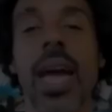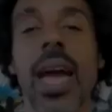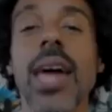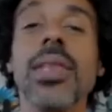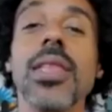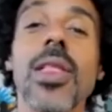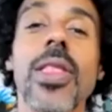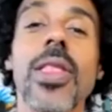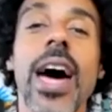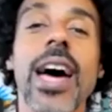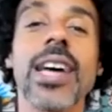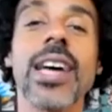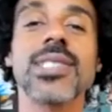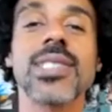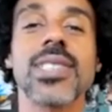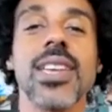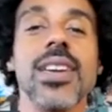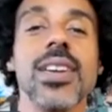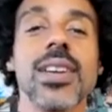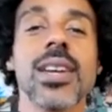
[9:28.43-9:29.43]
And the last
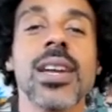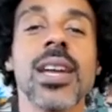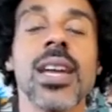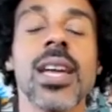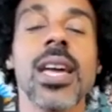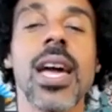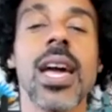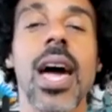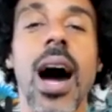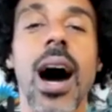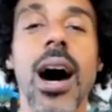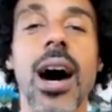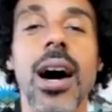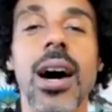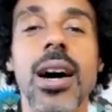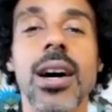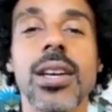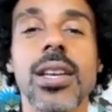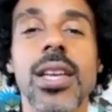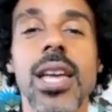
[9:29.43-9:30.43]
thing,
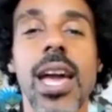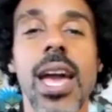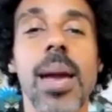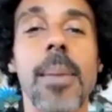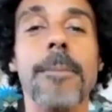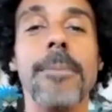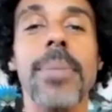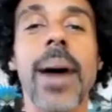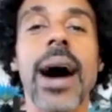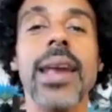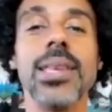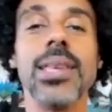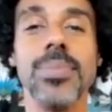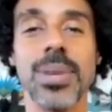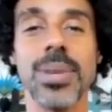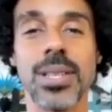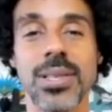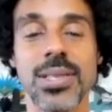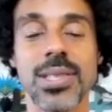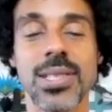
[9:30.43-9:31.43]

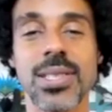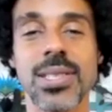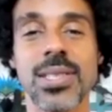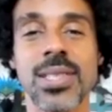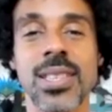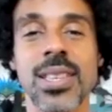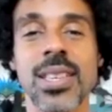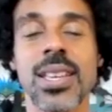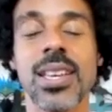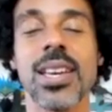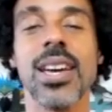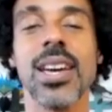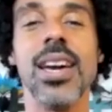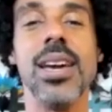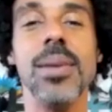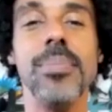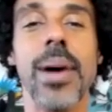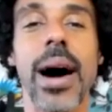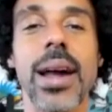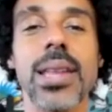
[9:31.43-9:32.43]
embodiment.
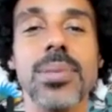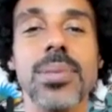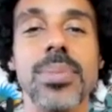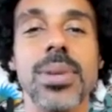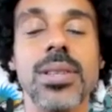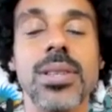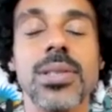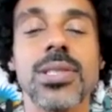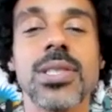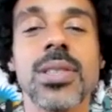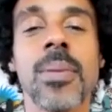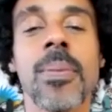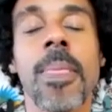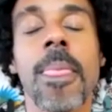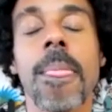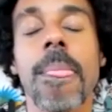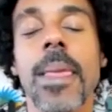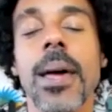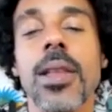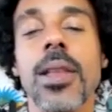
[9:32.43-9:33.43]
Embodiment.
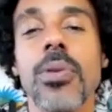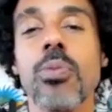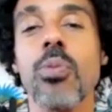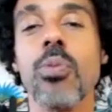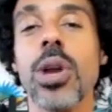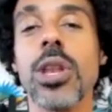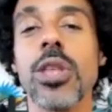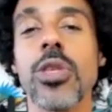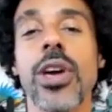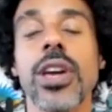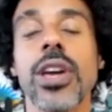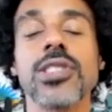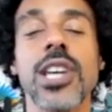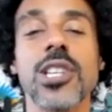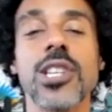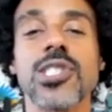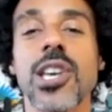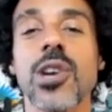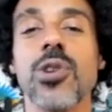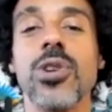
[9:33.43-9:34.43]
And one of the things I'll
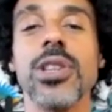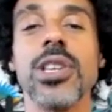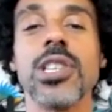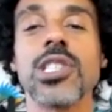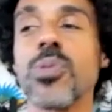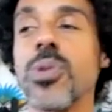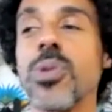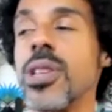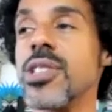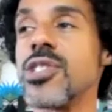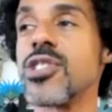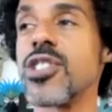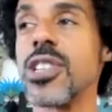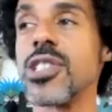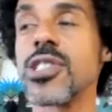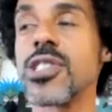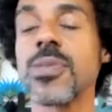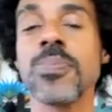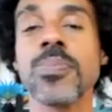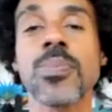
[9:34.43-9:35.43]
say on this one is
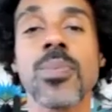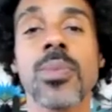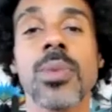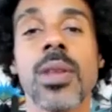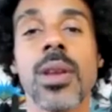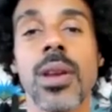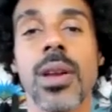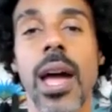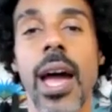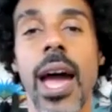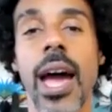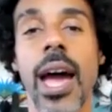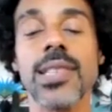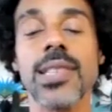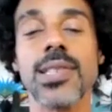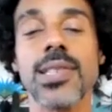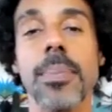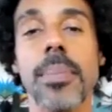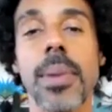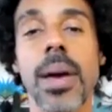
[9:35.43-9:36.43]
just as
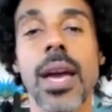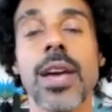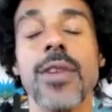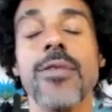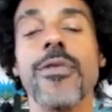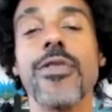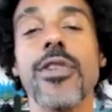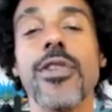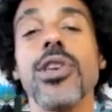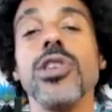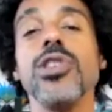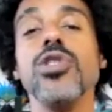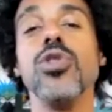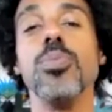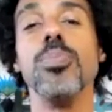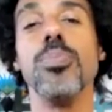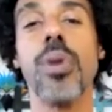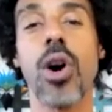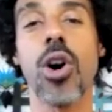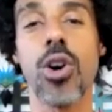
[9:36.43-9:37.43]
a man, feeling your
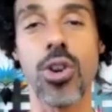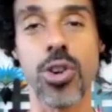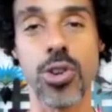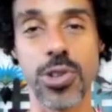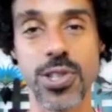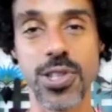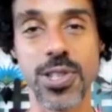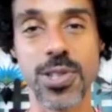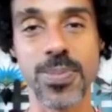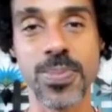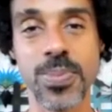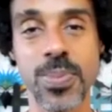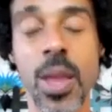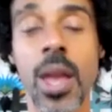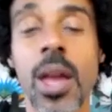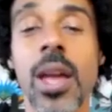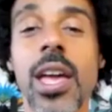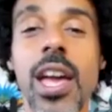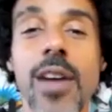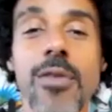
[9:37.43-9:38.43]
balls.
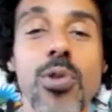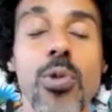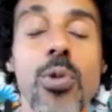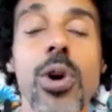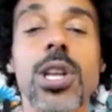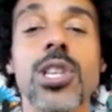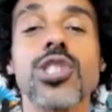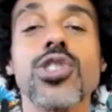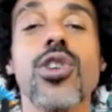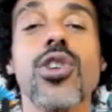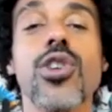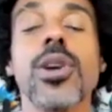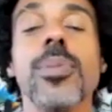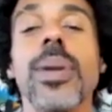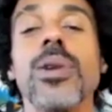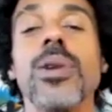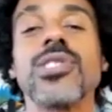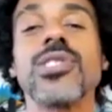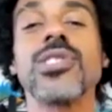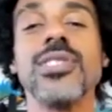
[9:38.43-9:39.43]
If you want to talk
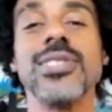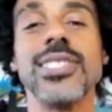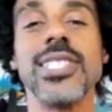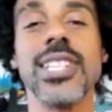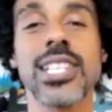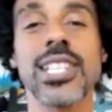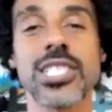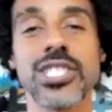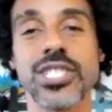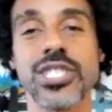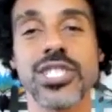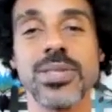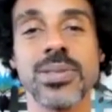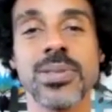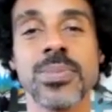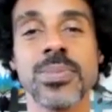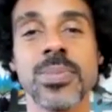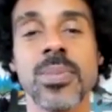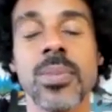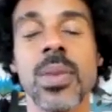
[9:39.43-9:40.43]
about seduction,
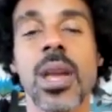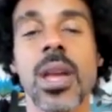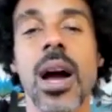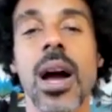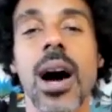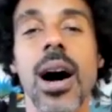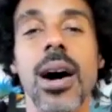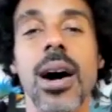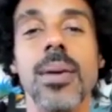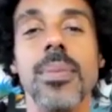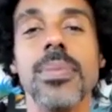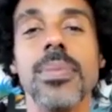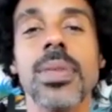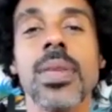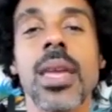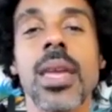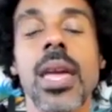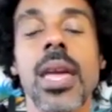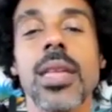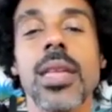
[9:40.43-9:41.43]

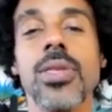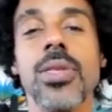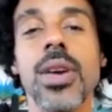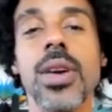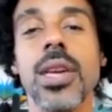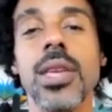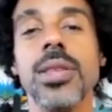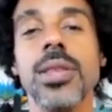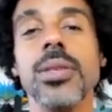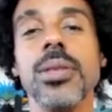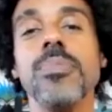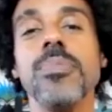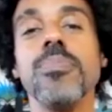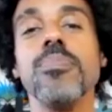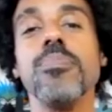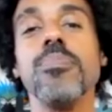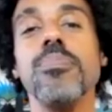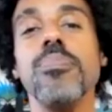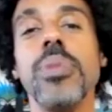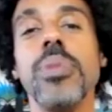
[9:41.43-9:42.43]
then
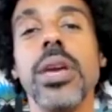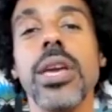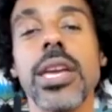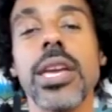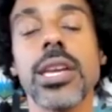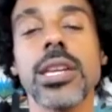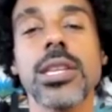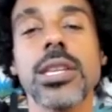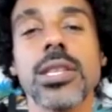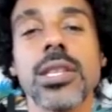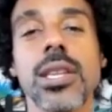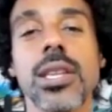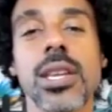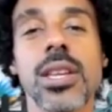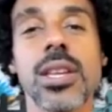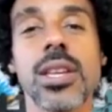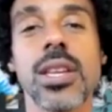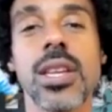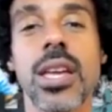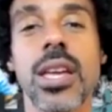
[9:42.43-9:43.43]
being
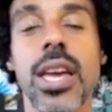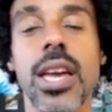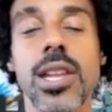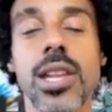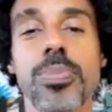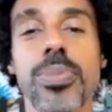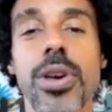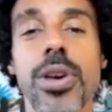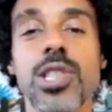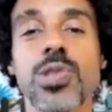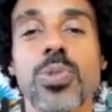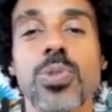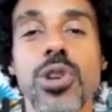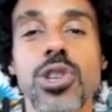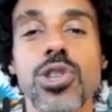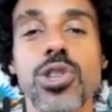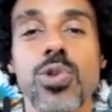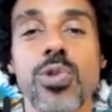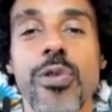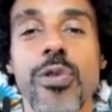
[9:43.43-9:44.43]
in a place where
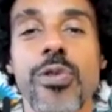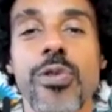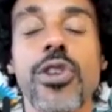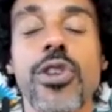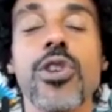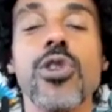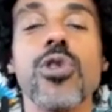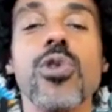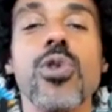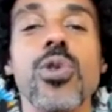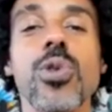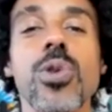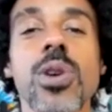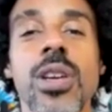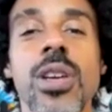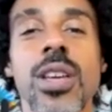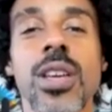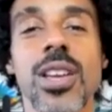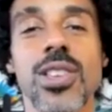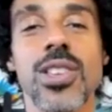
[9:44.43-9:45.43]
you feel
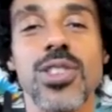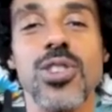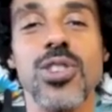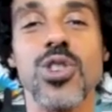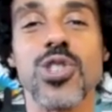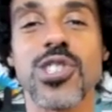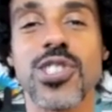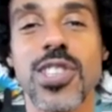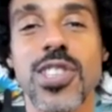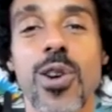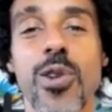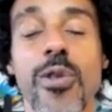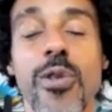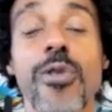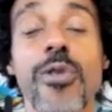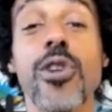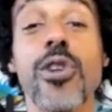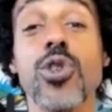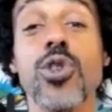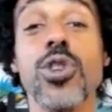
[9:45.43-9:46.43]
yourself,
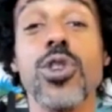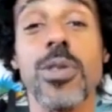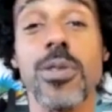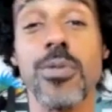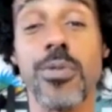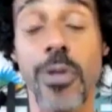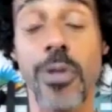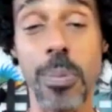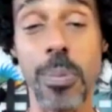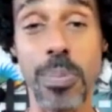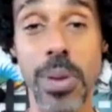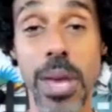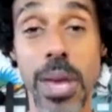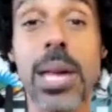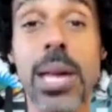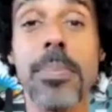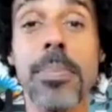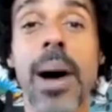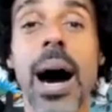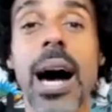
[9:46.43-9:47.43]
be
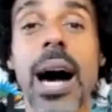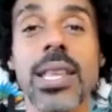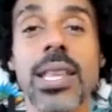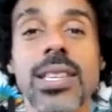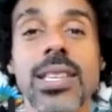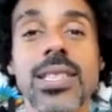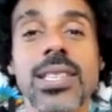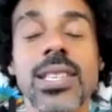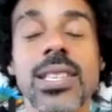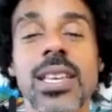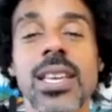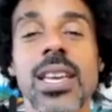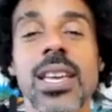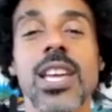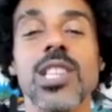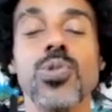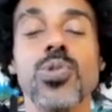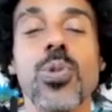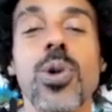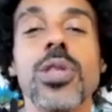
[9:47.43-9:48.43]
embodied.
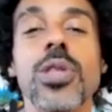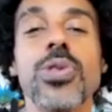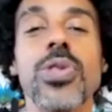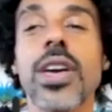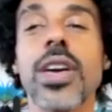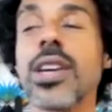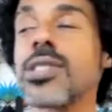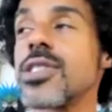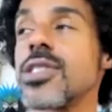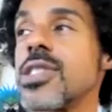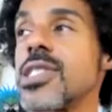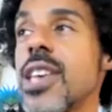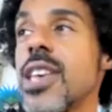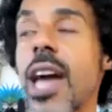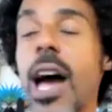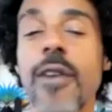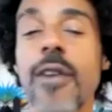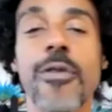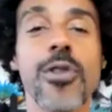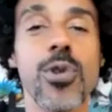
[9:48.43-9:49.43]
It's one thing to say,
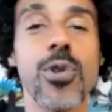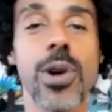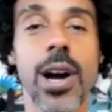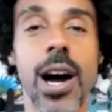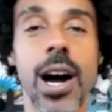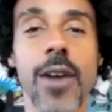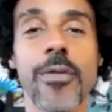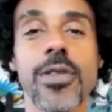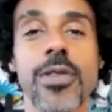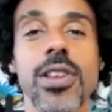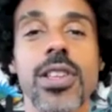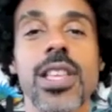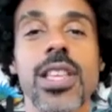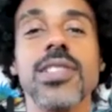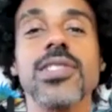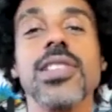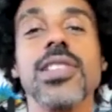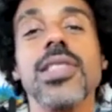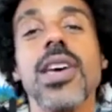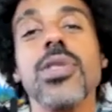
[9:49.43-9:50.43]
I feel confident.
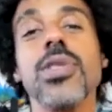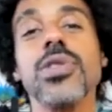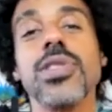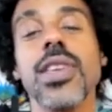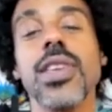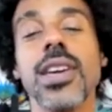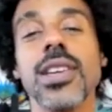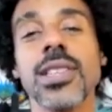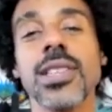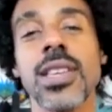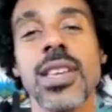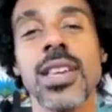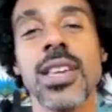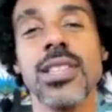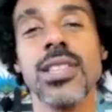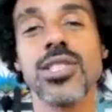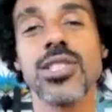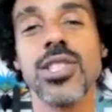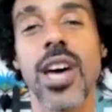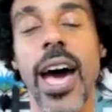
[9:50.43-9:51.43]
It's another thing
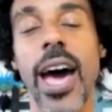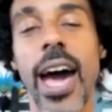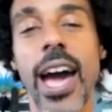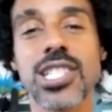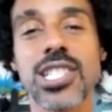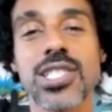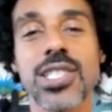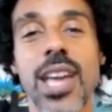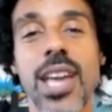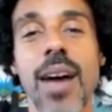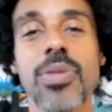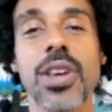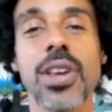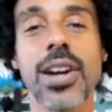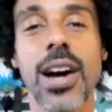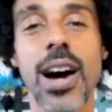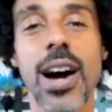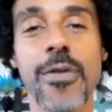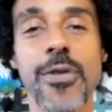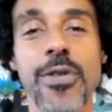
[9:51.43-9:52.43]
to actually have the
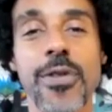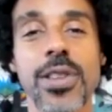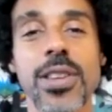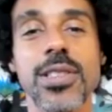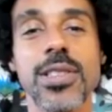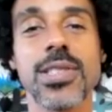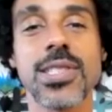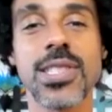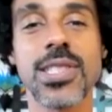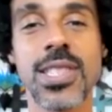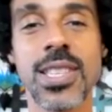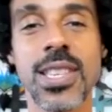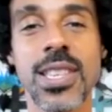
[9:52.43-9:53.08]
confidence